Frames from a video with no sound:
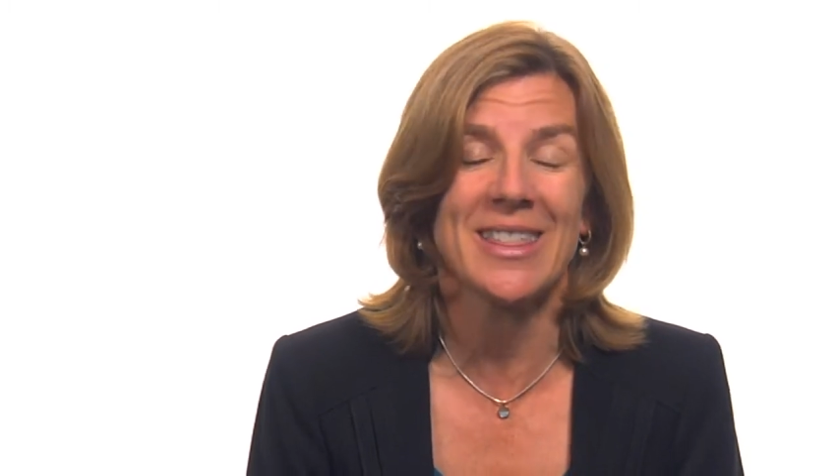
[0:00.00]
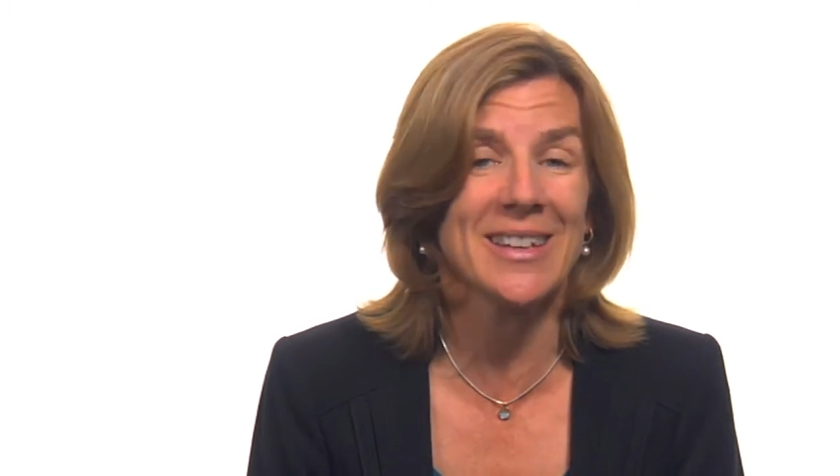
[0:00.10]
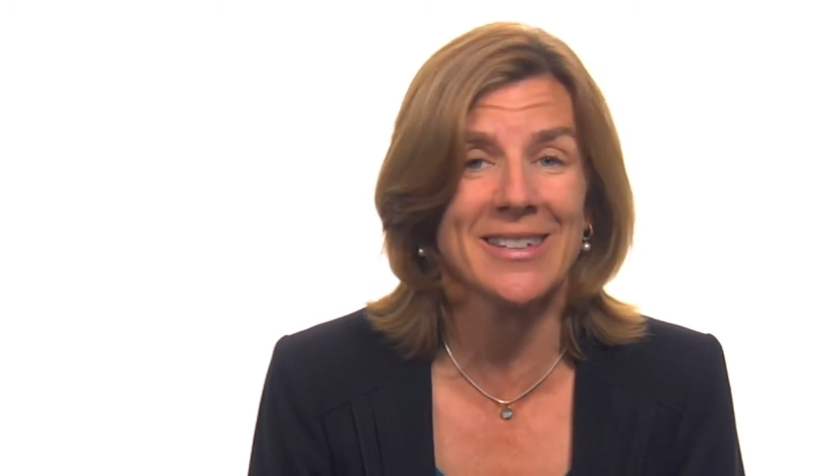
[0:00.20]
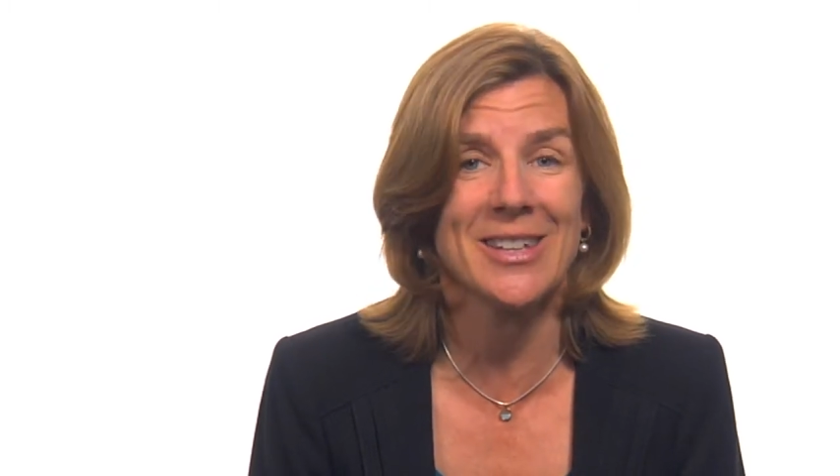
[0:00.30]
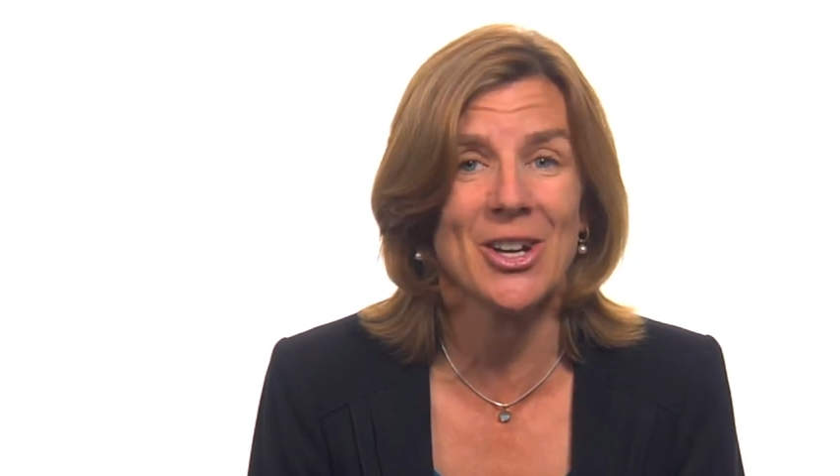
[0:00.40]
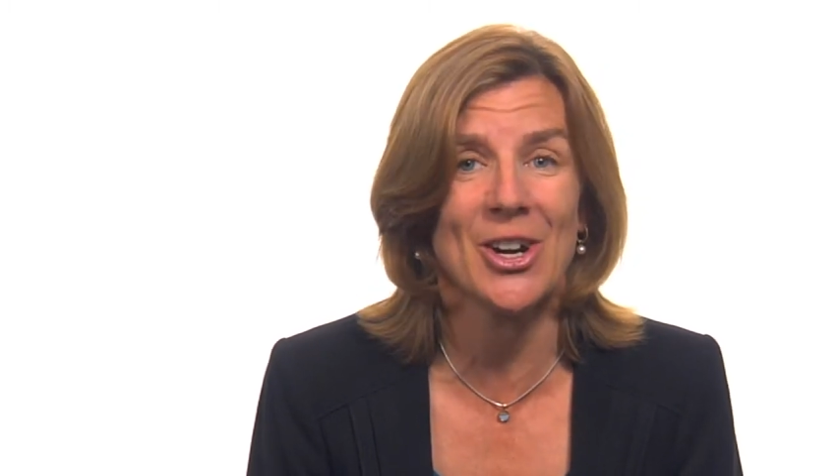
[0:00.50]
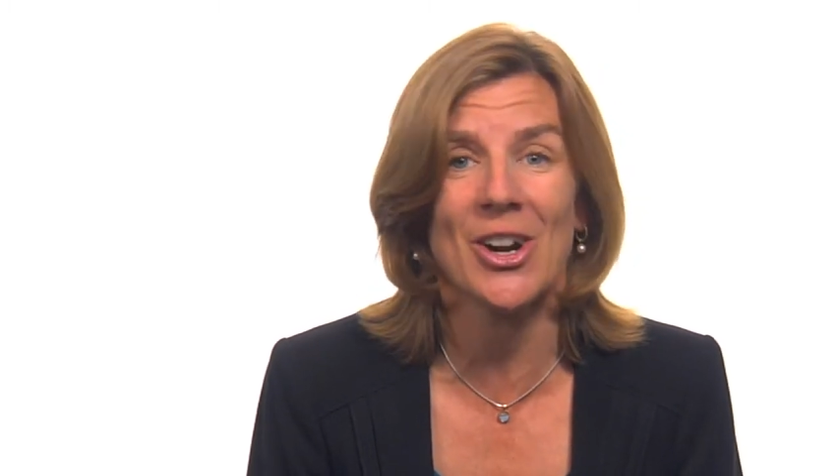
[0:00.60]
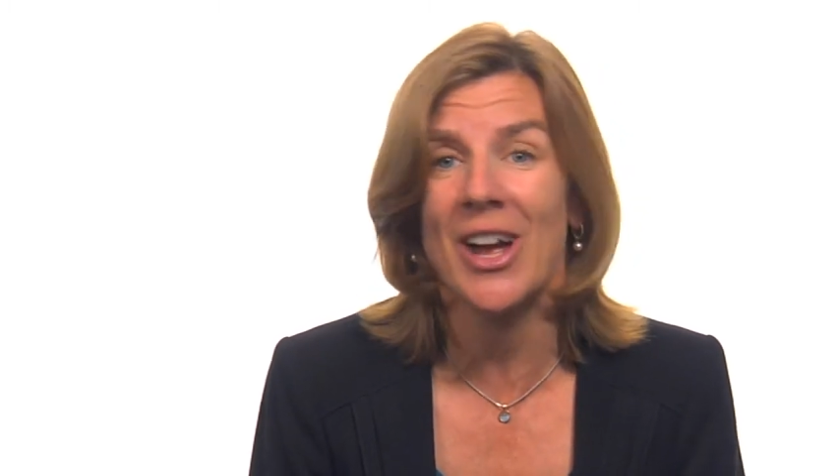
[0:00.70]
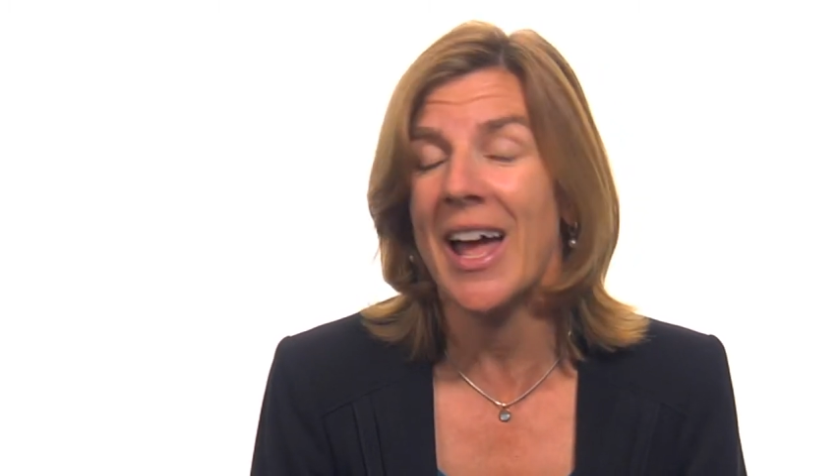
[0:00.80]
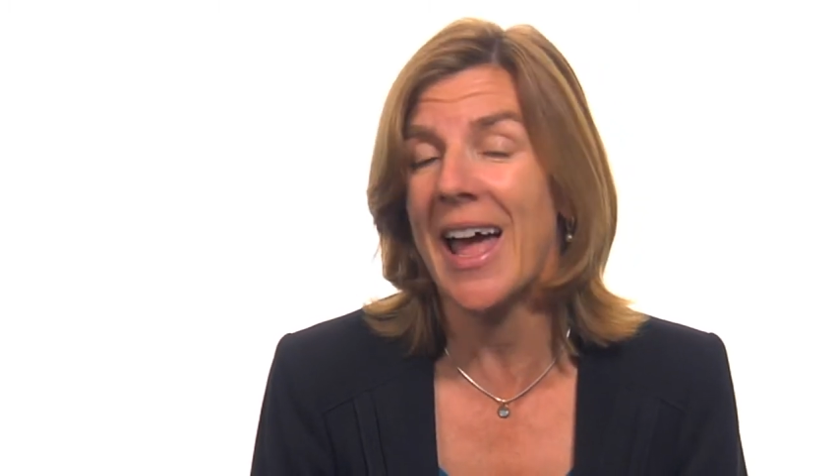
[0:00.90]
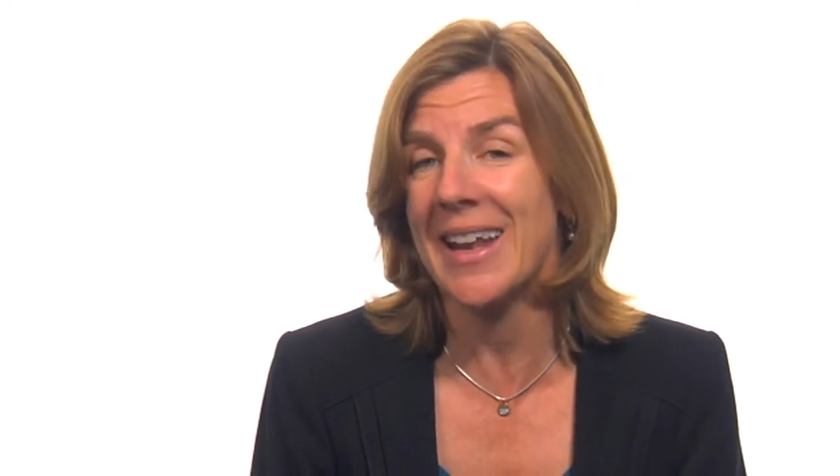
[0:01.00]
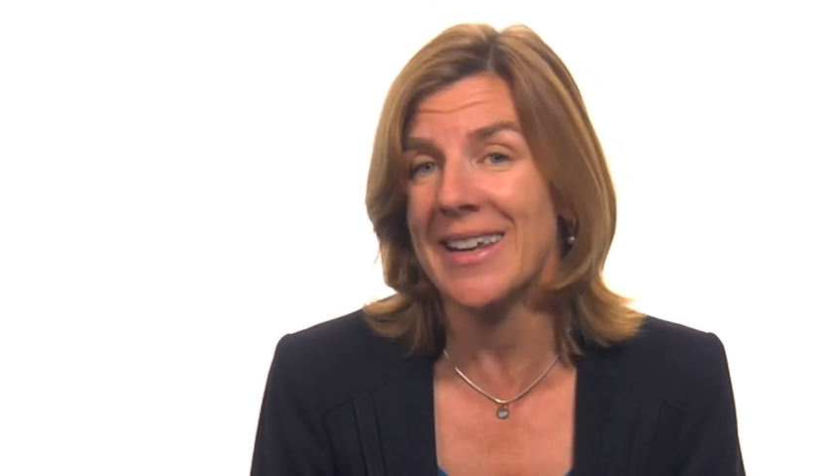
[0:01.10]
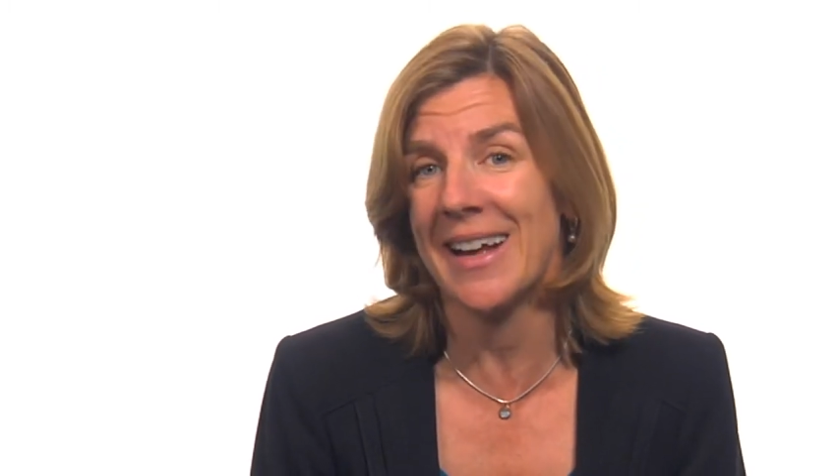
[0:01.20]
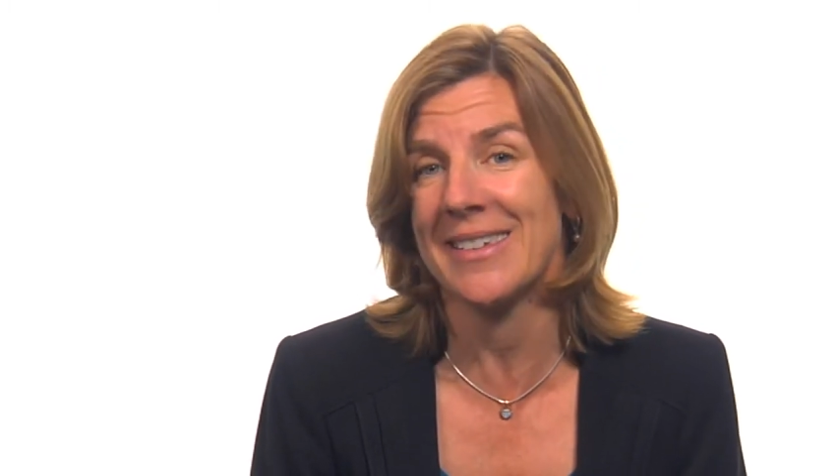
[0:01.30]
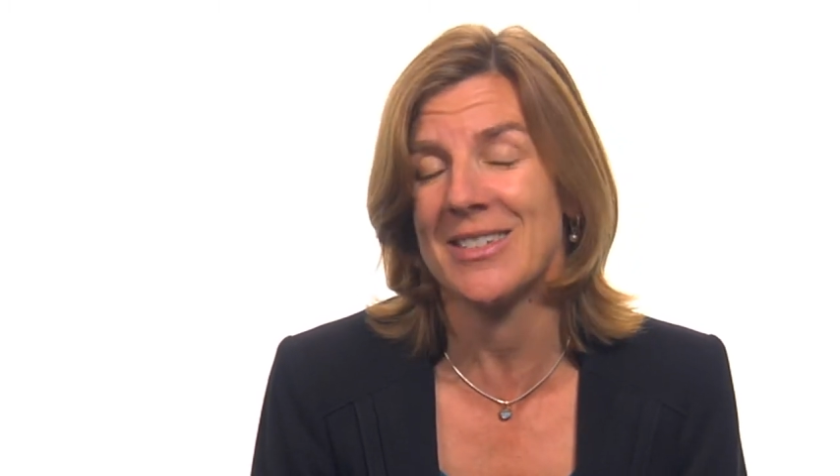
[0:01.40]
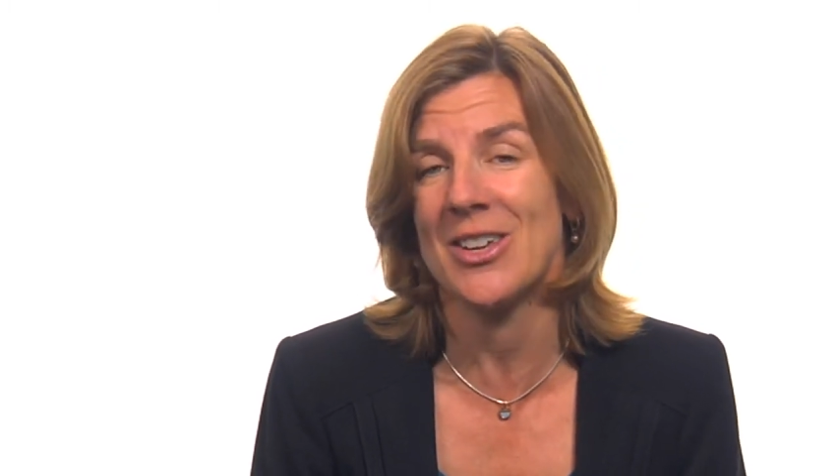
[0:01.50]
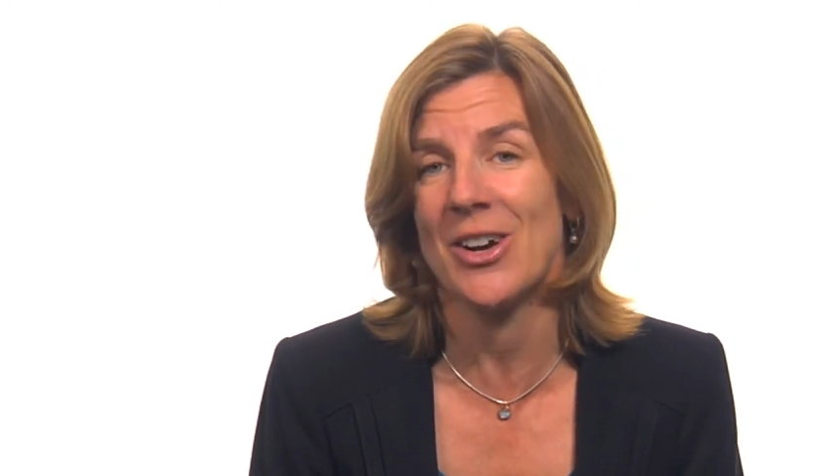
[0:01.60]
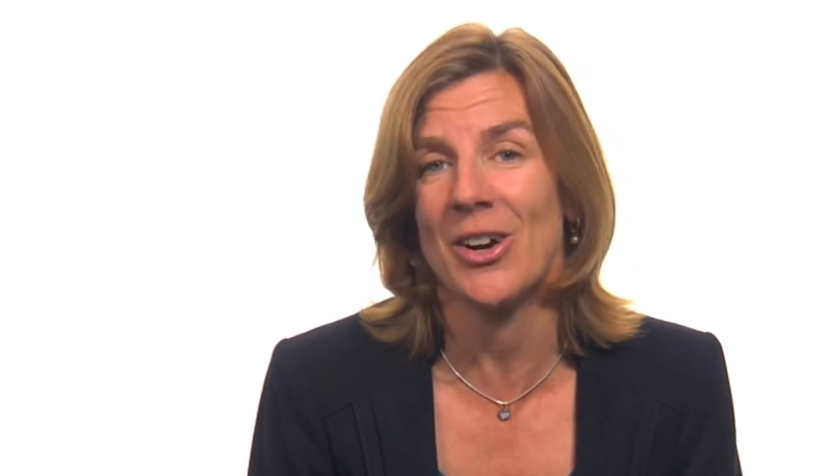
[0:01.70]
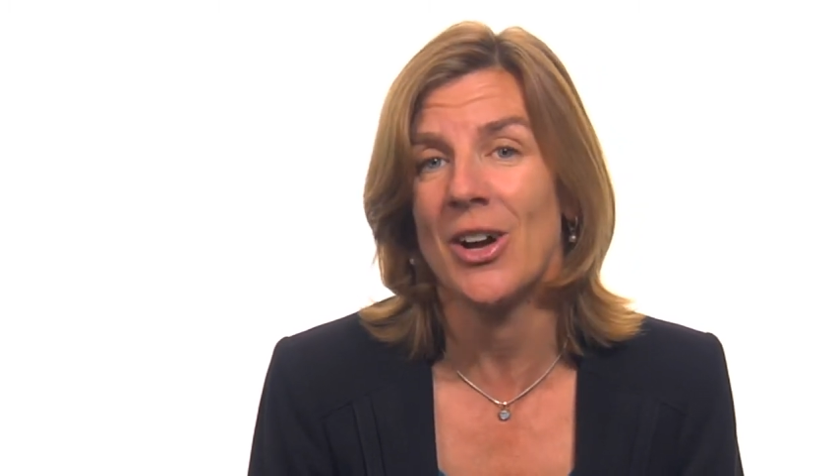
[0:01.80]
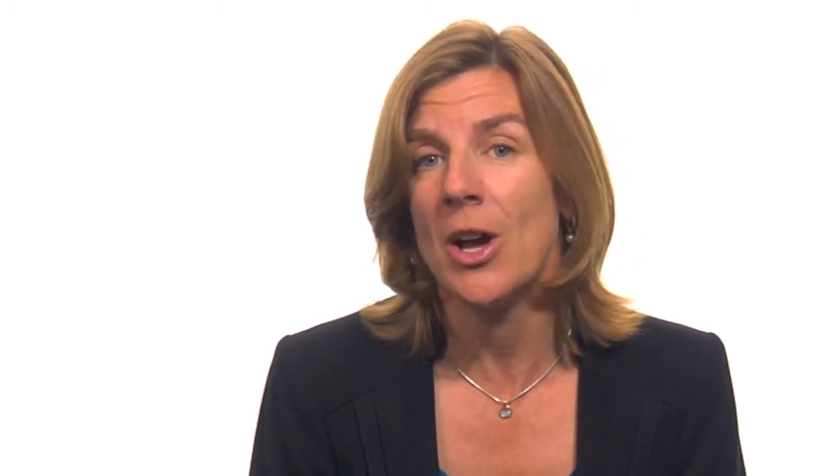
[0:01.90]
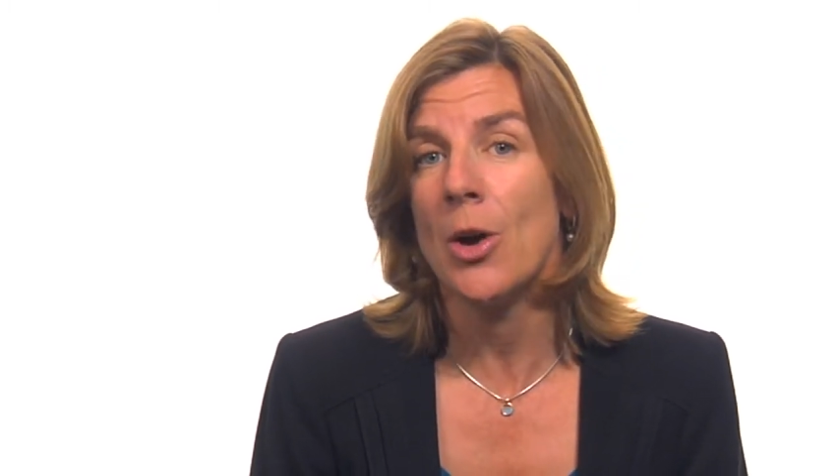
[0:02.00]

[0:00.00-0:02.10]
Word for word: this year and next year